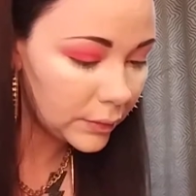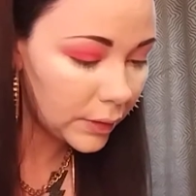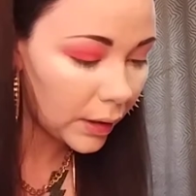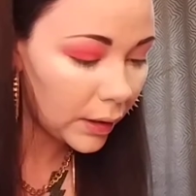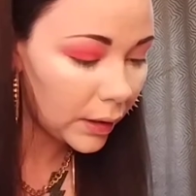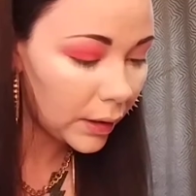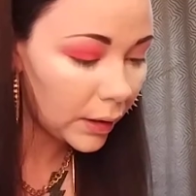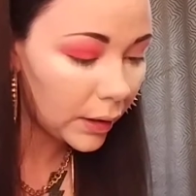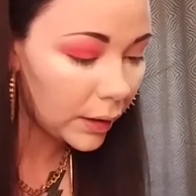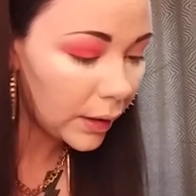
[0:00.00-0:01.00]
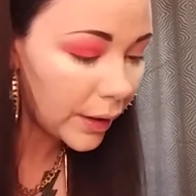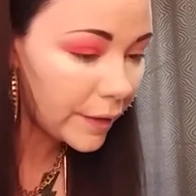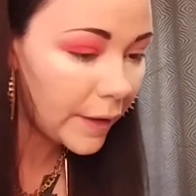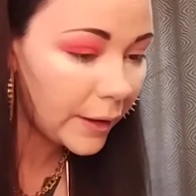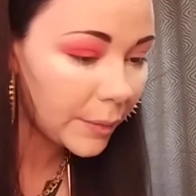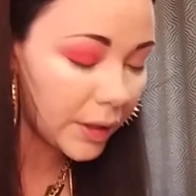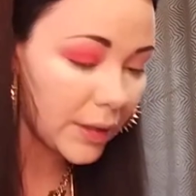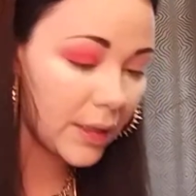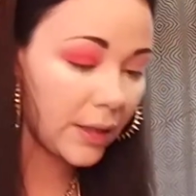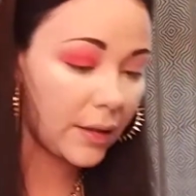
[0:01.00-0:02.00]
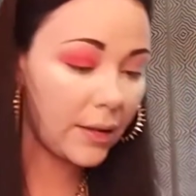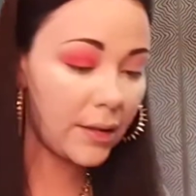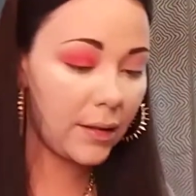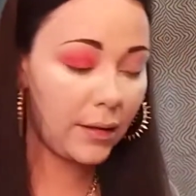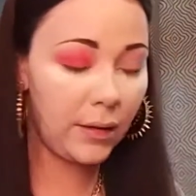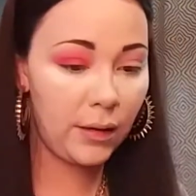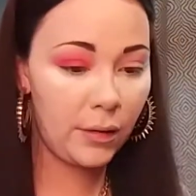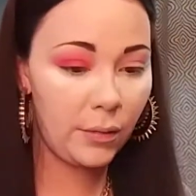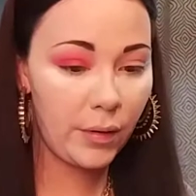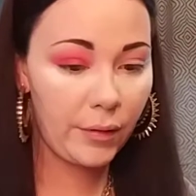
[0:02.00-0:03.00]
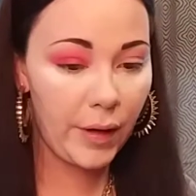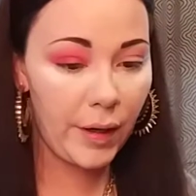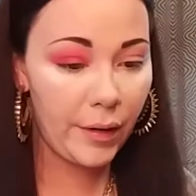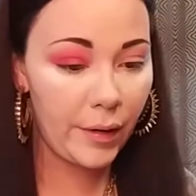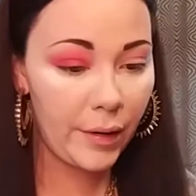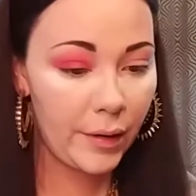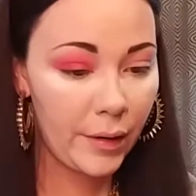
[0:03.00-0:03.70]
I think I'm going to take this little one right here.